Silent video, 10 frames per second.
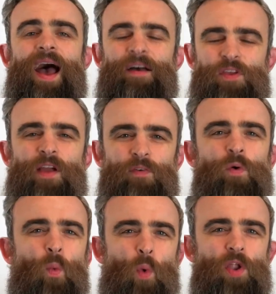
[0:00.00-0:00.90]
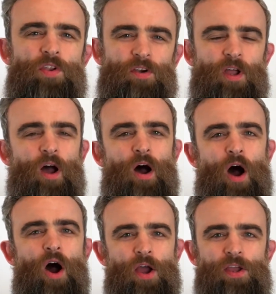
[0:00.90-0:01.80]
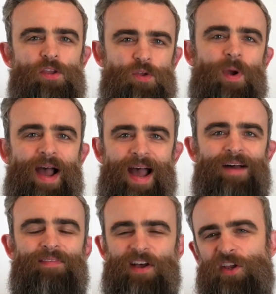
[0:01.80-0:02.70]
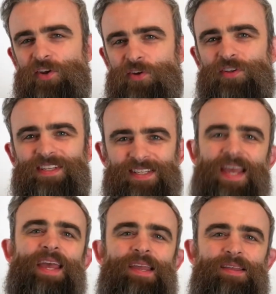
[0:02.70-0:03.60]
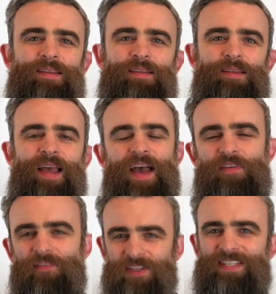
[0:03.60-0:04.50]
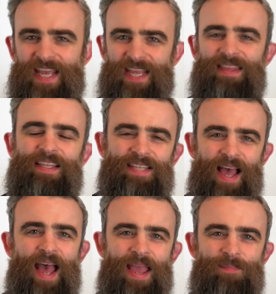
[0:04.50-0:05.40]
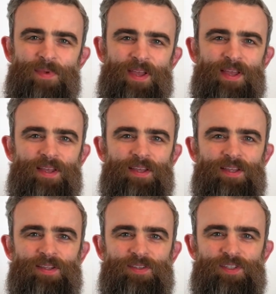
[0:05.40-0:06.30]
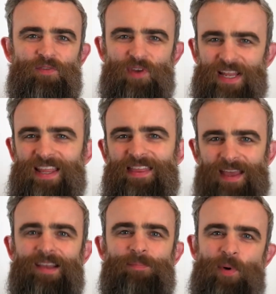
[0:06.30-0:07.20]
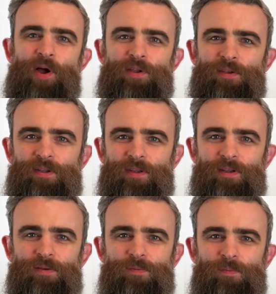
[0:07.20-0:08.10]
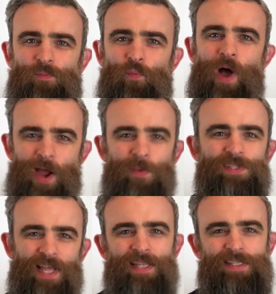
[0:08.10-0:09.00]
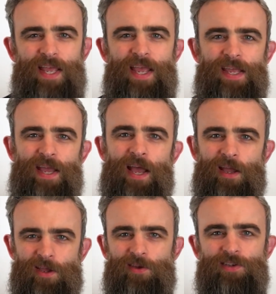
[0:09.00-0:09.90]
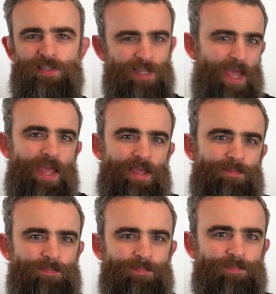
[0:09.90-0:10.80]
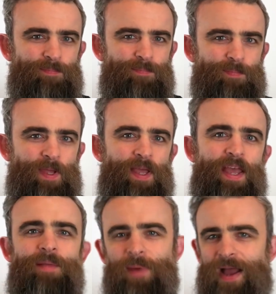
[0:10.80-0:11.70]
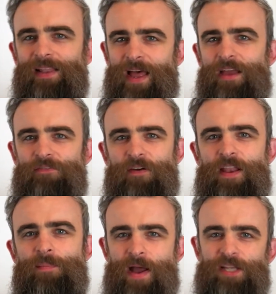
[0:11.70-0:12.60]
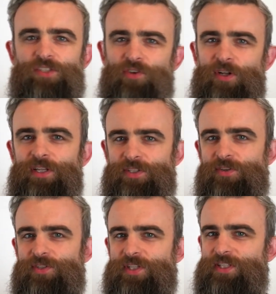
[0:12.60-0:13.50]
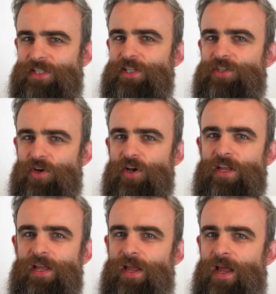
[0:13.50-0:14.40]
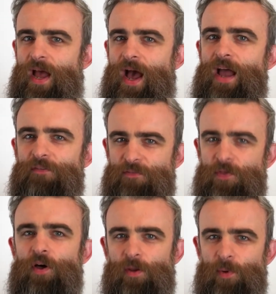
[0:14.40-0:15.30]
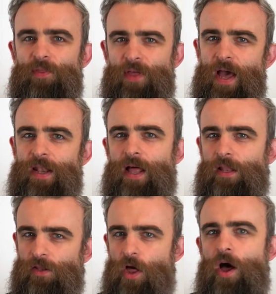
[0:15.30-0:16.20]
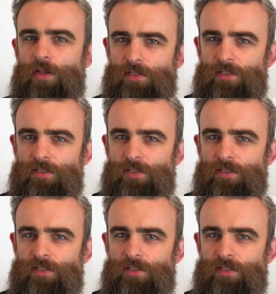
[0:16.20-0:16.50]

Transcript: Have you ever wondered how you have a good day? Have you ever taken the time to really think about, why was that day a good day? In my life and in my struggling to succeed journey, I have thought about that a lot.